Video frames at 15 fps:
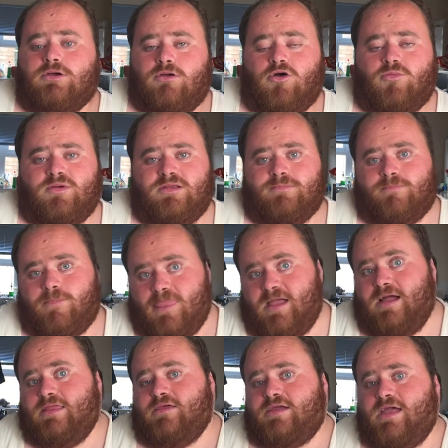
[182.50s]
coming
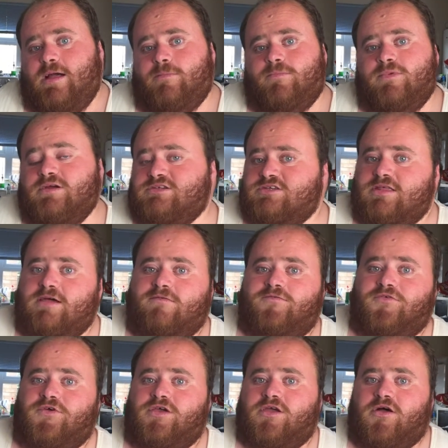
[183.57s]
at the camera, so
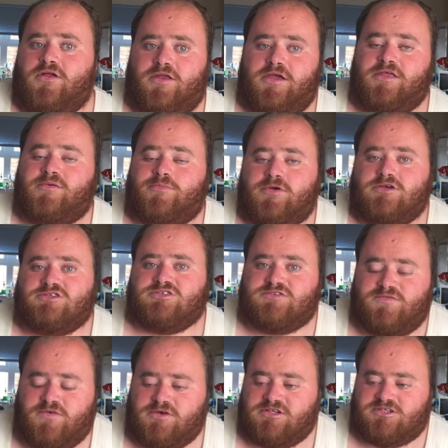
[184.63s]
therefore you can't hear the person's
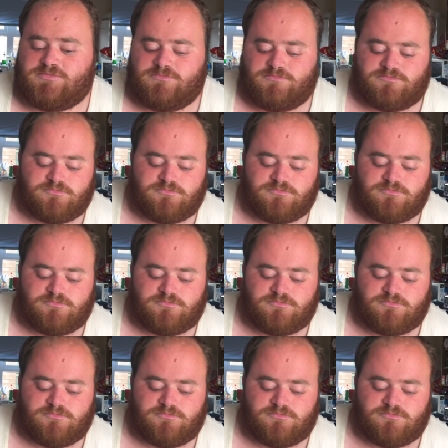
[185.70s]
voice.